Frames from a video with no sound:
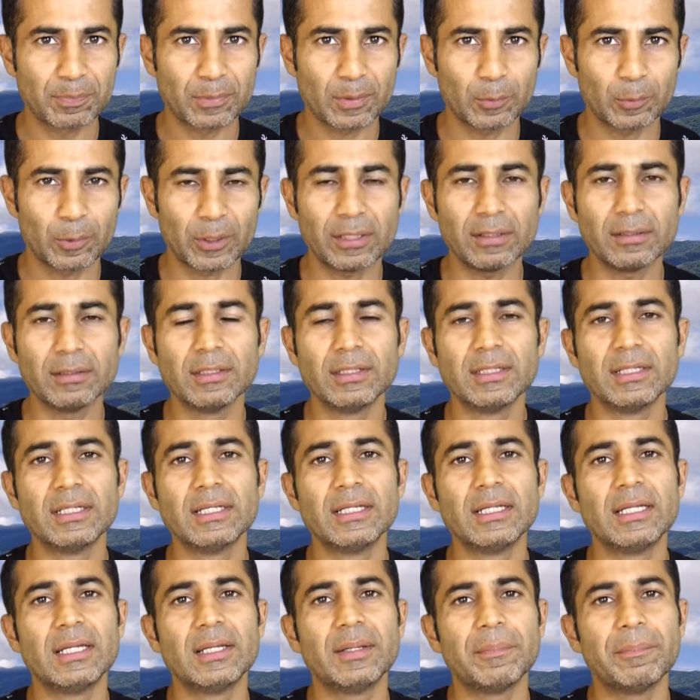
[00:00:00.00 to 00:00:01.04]
Well,
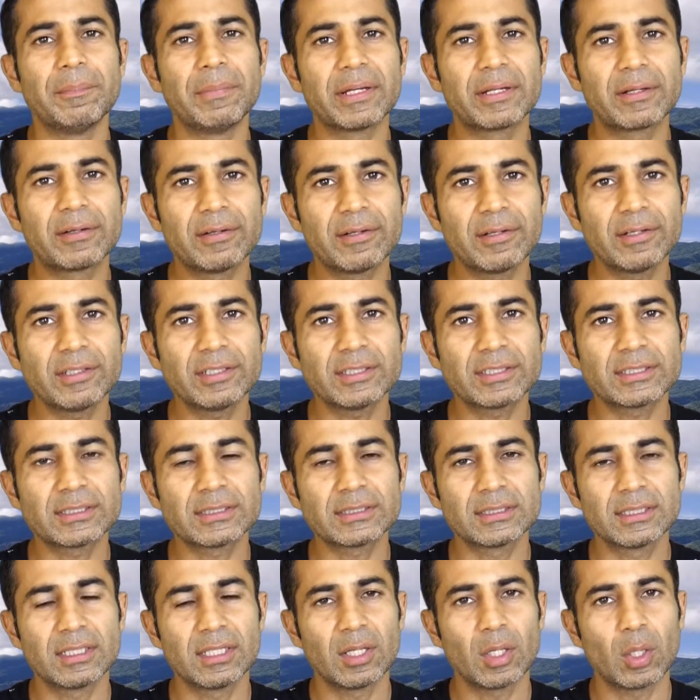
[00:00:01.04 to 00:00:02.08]

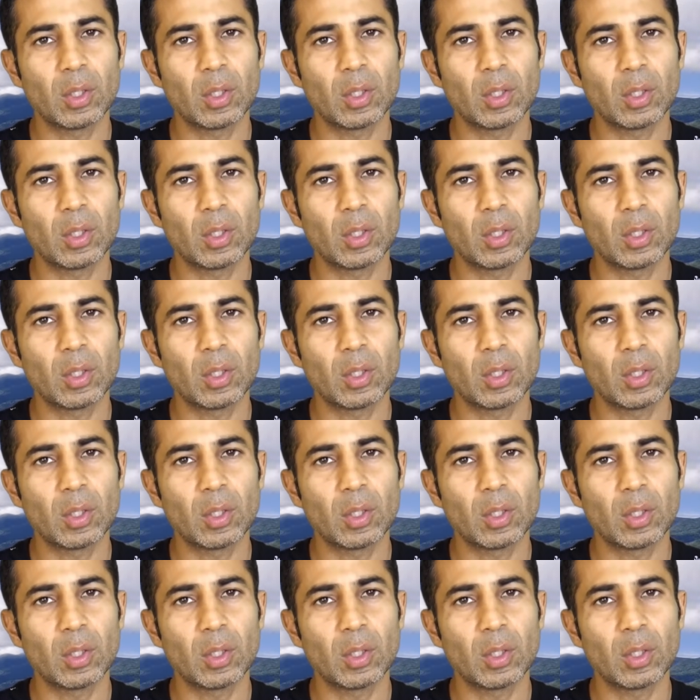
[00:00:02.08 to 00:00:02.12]
because